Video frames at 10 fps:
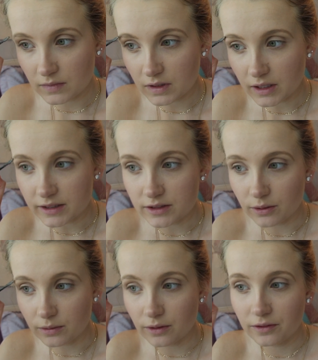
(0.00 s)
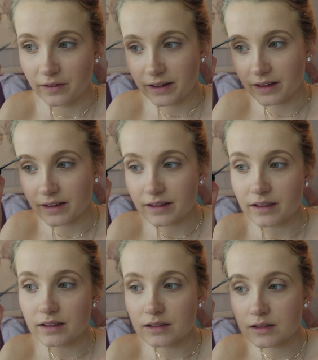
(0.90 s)
I don't know if I like
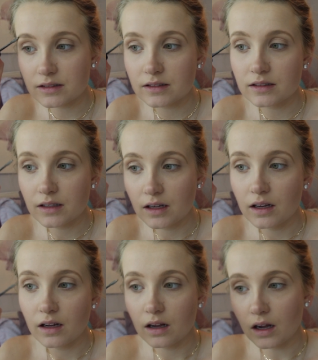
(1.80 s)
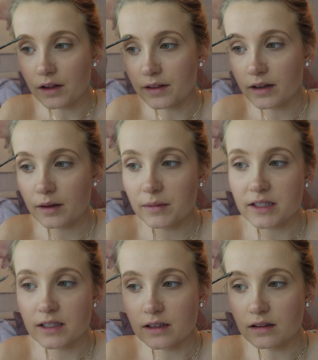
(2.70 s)
this. I think I may
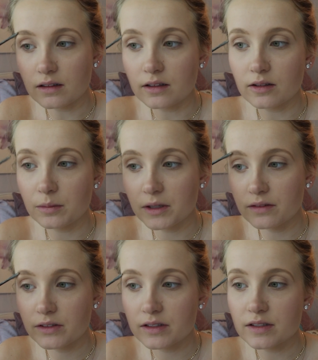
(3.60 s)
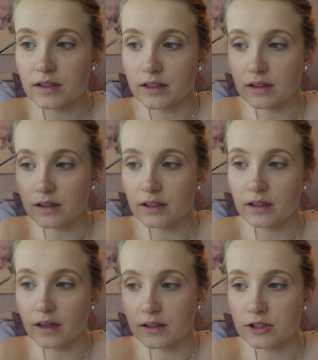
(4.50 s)
take a little bit of
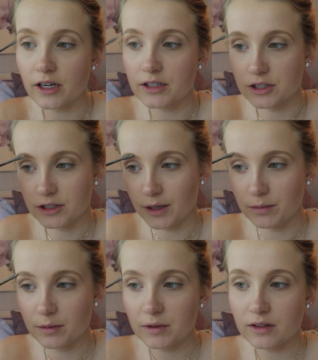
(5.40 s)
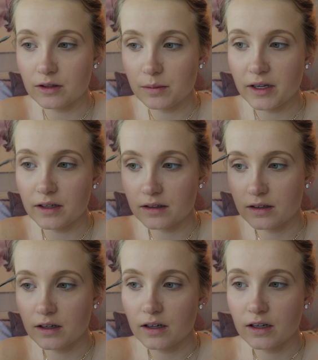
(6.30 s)
concealer and try and shape them a little bit,
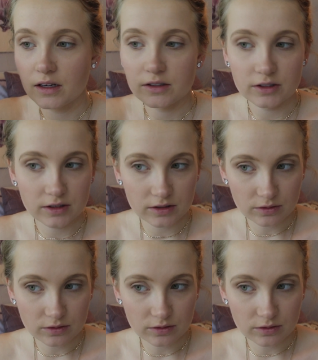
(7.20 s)
just because